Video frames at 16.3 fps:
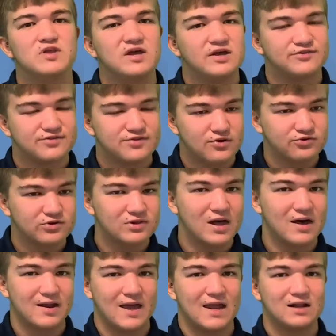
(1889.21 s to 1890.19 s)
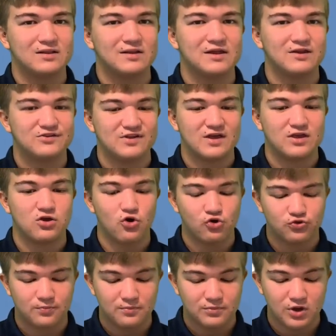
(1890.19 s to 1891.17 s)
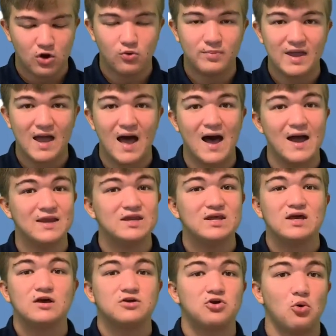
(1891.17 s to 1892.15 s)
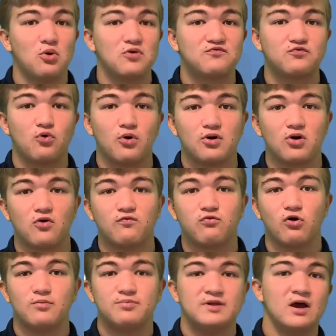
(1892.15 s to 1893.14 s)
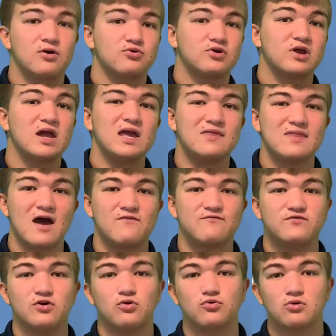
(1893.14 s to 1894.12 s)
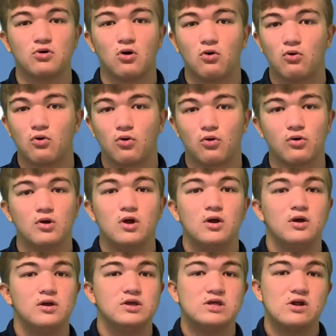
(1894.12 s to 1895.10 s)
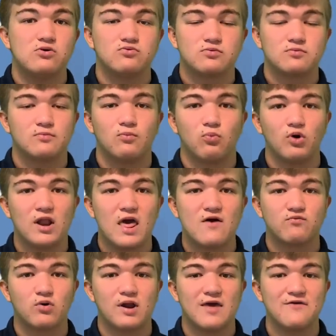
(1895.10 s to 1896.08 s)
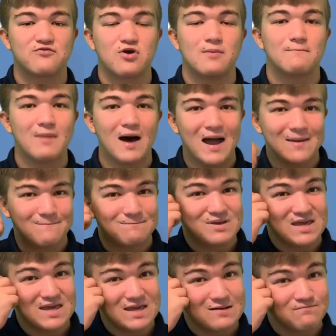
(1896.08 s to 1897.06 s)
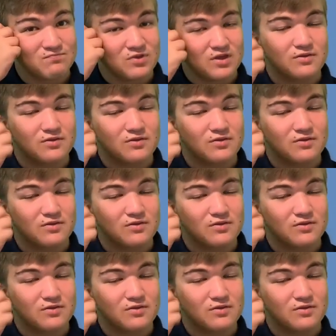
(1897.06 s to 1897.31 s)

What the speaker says: so there's a lot of analytics that go behind going for it on fourth down or kicking that field goal or, you know, whatever it might be.